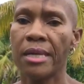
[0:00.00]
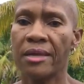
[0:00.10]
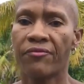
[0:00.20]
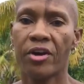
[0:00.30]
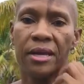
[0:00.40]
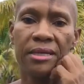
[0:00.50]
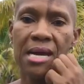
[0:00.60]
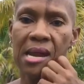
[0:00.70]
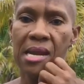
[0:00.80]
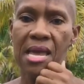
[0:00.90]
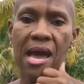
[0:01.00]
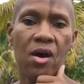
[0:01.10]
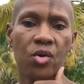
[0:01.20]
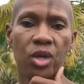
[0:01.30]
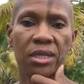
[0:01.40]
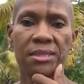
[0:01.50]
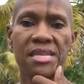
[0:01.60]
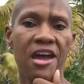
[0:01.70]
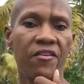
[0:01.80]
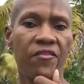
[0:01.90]
for dining out is
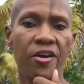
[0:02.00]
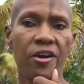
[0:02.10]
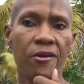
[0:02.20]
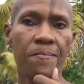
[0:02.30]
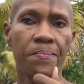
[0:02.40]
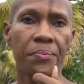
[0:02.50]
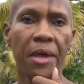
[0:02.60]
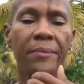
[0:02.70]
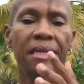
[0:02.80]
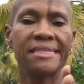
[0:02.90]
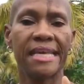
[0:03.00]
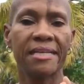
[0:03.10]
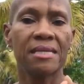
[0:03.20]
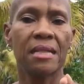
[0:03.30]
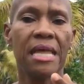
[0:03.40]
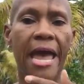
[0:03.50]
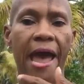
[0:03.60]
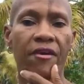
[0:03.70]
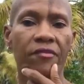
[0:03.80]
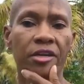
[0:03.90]
never, I'm going to say is on the
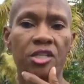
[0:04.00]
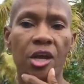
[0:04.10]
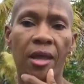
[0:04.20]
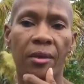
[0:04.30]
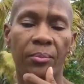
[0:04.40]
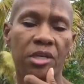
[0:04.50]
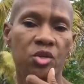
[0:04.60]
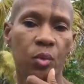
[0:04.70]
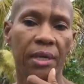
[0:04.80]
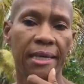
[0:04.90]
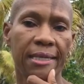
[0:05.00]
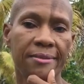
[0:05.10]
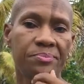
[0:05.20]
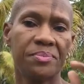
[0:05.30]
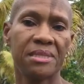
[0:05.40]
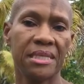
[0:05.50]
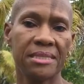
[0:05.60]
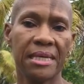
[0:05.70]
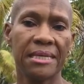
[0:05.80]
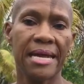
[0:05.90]
average between
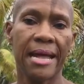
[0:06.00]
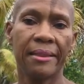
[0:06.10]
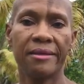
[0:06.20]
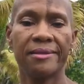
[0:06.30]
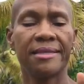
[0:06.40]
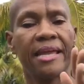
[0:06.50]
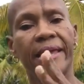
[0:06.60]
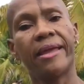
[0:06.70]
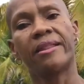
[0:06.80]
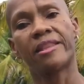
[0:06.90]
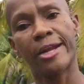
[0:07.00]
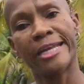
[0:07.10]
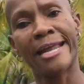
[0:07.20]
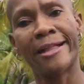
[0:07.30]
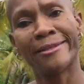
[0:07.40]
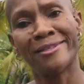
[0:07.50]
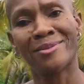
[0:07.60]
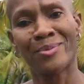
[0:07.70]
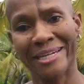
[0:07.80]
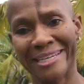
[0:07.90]
$16 and
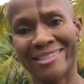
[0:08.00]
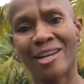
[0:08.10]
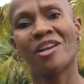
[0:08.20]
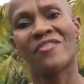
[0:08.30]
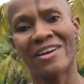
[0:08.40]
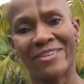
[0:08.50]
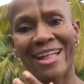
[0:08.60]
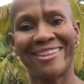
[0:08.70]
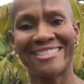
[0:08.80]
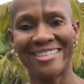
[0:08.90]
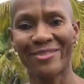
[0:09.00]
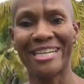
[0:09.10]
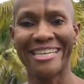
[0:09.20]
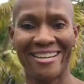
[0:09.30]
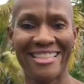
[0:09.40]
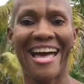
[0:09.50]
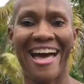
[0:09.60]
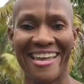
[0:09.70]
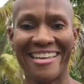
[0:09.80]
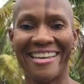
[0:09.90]
$30, really, $35 really on the
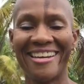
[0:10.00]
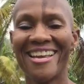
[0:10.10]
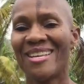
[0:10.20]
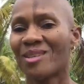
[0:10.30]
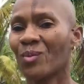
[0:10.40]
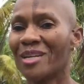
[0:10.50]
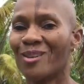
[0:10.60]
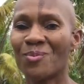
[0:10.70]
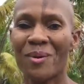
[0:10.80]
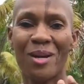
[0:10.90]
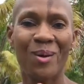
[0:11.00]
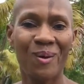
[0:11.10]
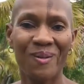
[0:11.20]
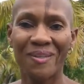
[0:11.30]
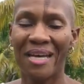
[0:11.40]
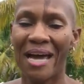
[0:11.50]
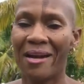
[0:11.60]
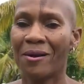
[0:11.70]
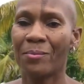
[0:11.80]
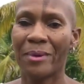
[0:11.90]
high end. So we don't spend a whole
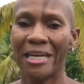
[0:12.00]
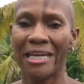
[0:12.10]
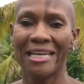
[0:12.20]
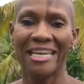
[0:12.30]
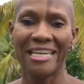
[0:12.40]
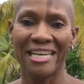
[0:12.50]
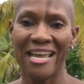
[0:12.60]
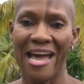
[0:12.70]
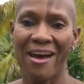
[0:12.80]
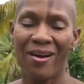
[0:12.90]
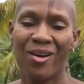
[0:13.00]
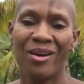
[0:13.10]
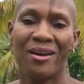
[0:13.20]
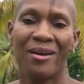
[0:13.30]
lot of money eating out.